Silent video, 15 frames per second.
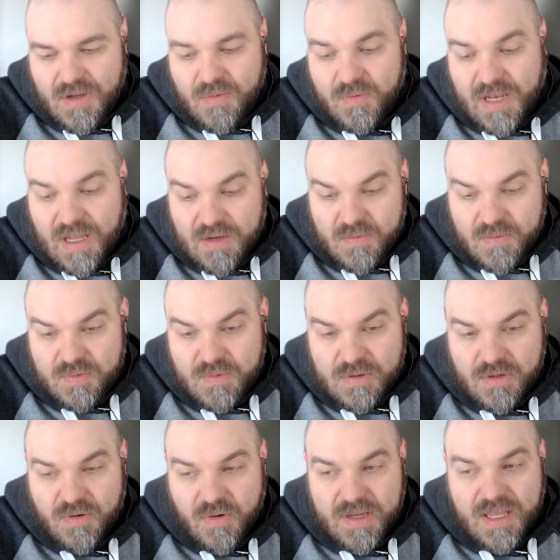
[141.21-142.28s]
When we were
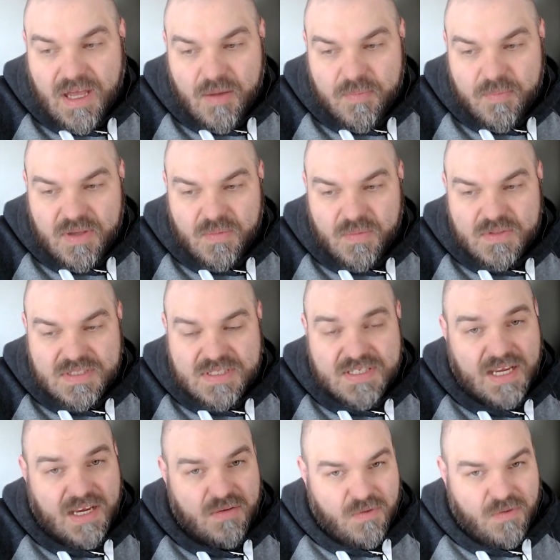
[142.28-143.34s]
growing up, it was a
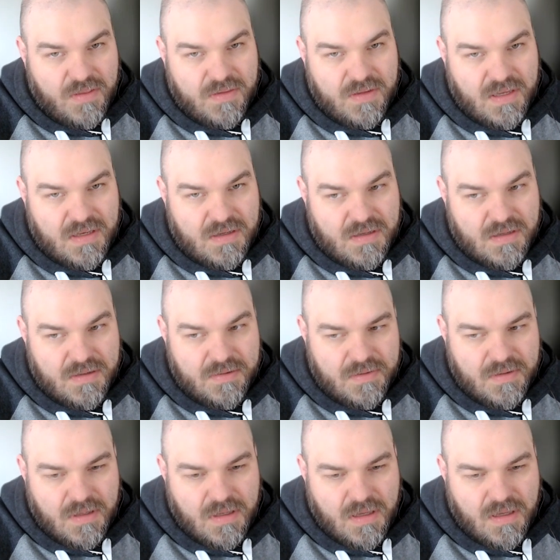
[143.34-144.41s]
second run theater.
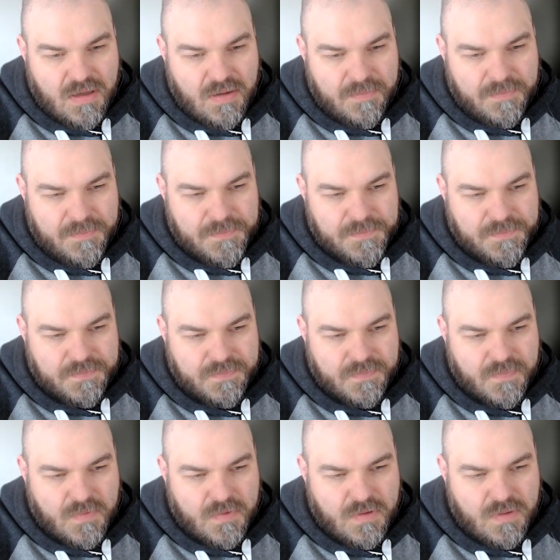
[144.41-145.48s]
Or
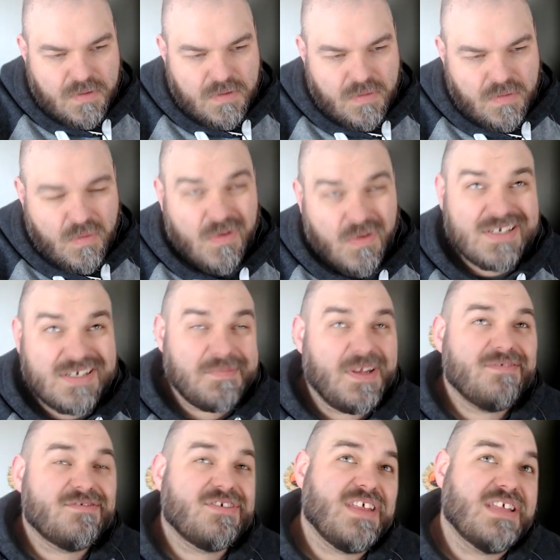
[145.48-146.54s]
actually, I'm not
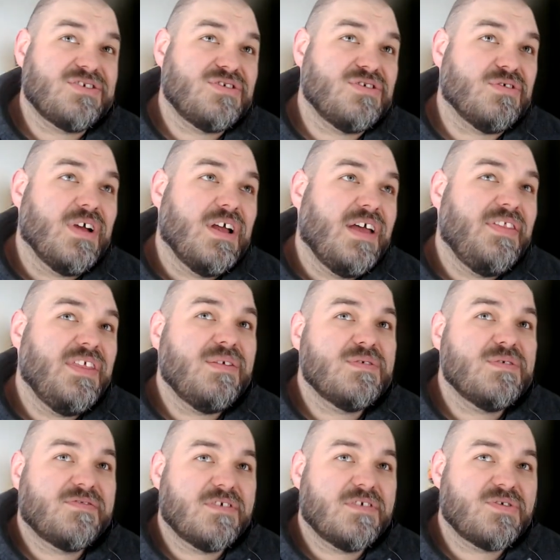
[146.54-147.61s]
even sure that's true. I think it
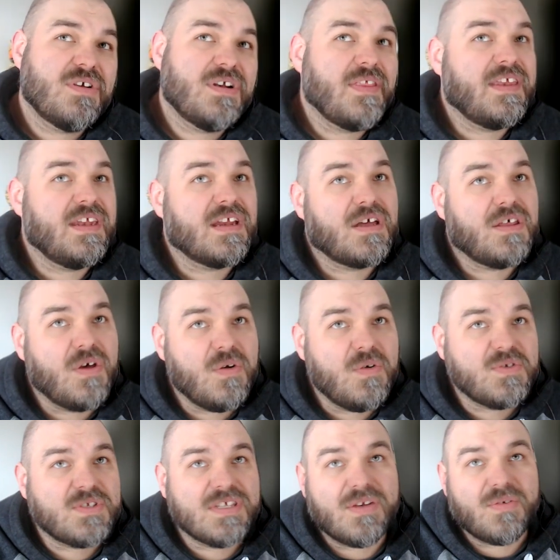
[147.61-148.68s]
was first run, and then it
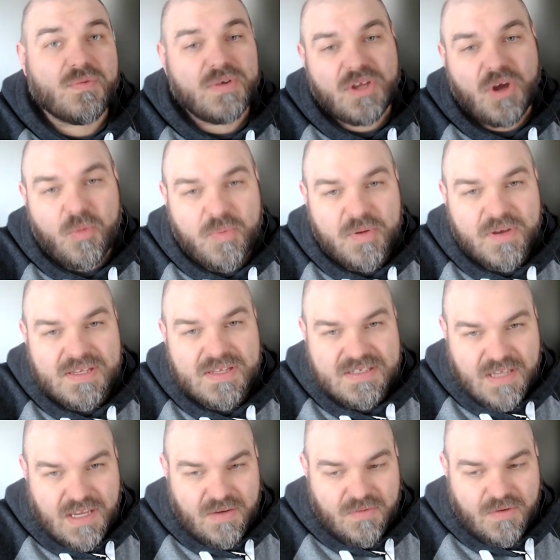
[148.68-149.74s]
closed, and it reopened as a
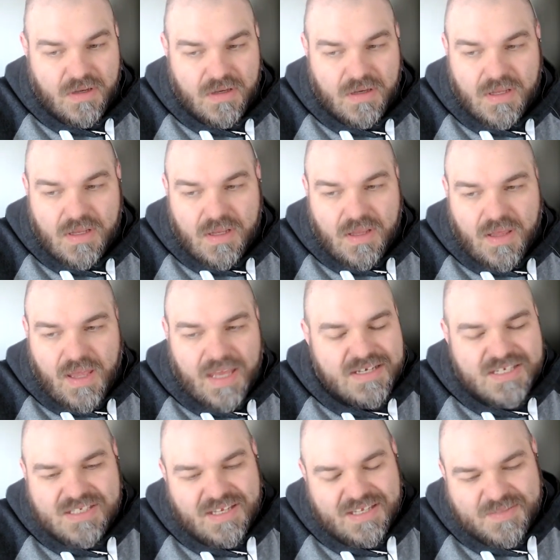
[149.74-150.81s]
second run. And
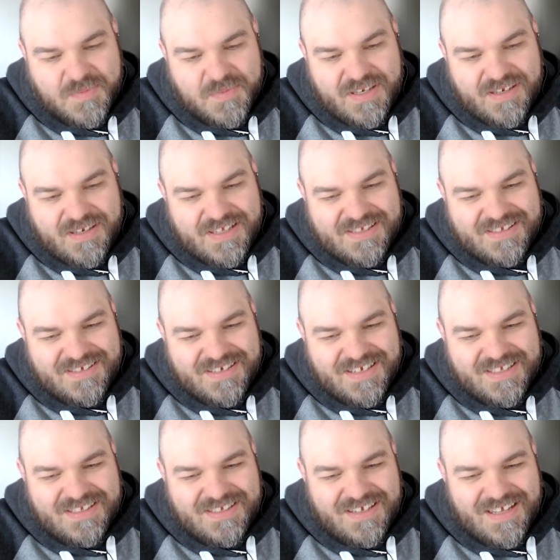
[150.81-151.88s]

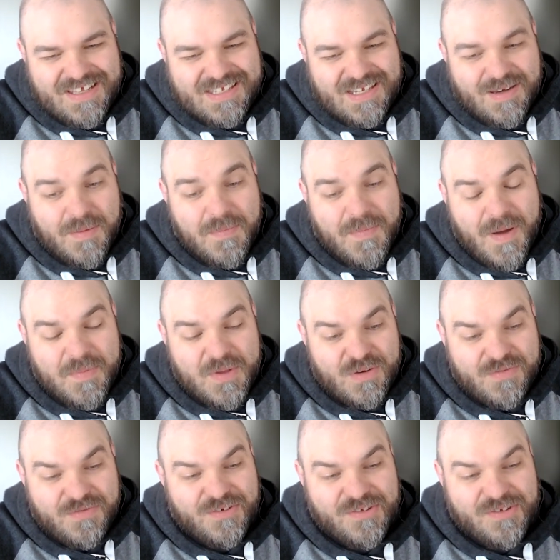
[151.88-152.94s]
it's in a
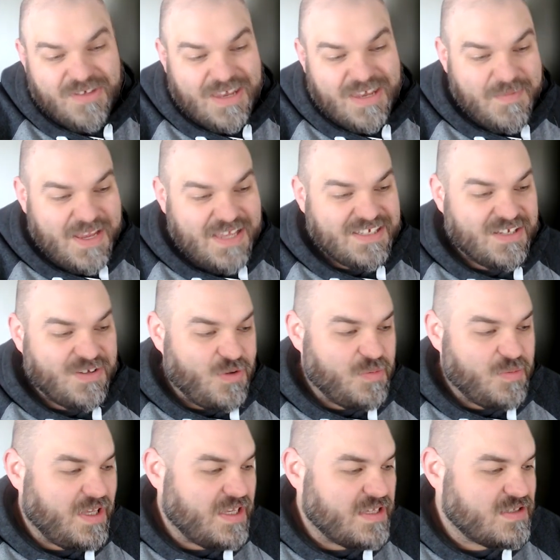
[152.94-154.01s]
beautiful and amazing old
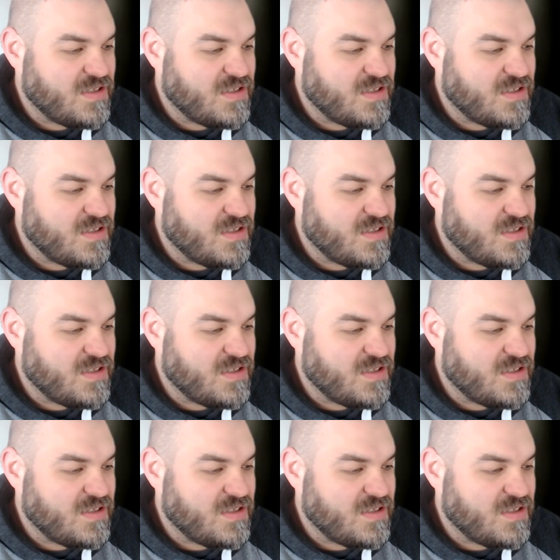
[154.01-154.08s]
place.